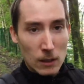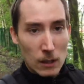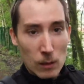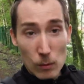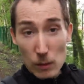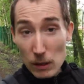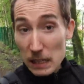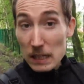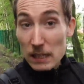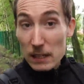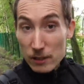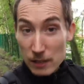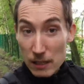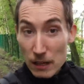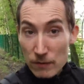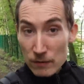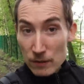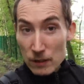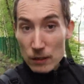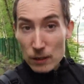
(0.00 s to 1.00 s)
well, here's
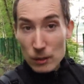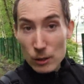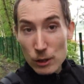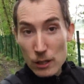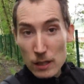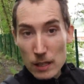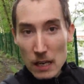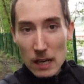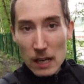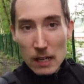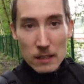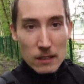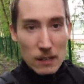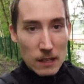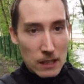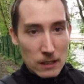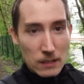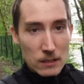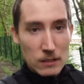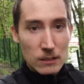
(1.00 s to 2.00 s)
definitely the chicane
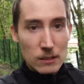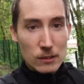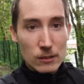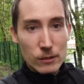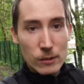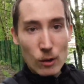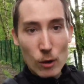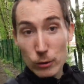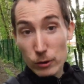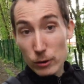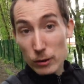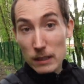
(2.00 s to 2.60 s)
that also